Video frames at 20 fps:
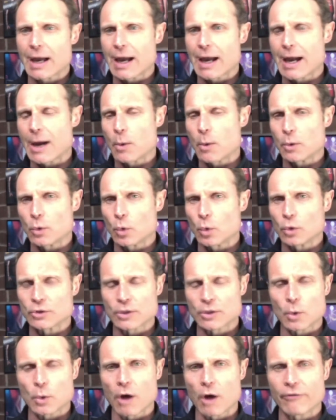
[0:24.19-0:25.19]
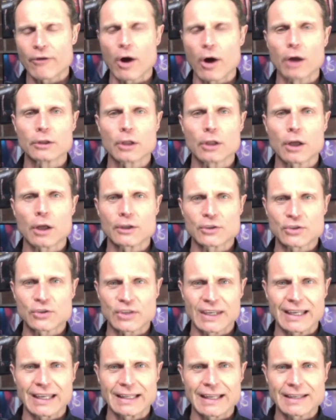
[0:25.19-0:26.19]
Uh, we also offer online
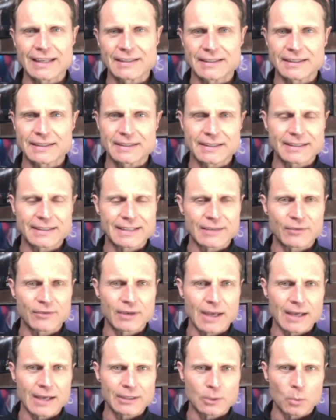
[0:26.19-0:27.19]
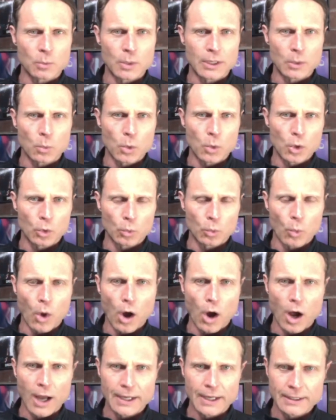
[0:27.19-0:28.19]
singing lessons seven days a week
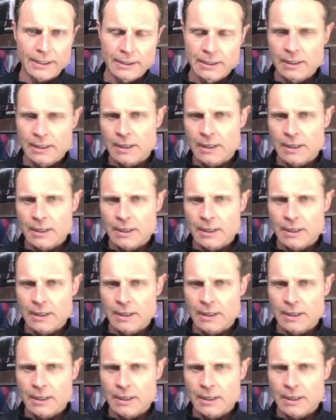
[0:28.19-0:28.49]
worldwide.